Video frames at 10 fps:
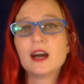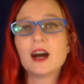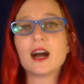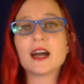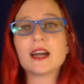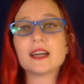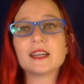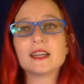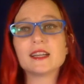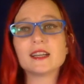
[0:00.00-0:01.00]

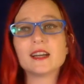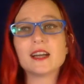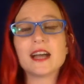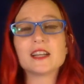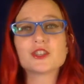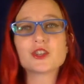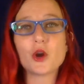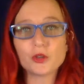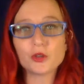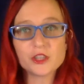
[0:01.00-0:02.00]
I had
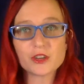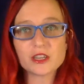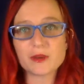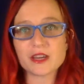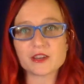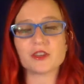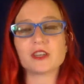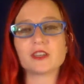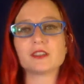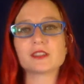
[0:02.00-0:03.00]
totally drained my
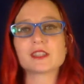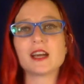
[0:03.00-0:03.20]
adrenals.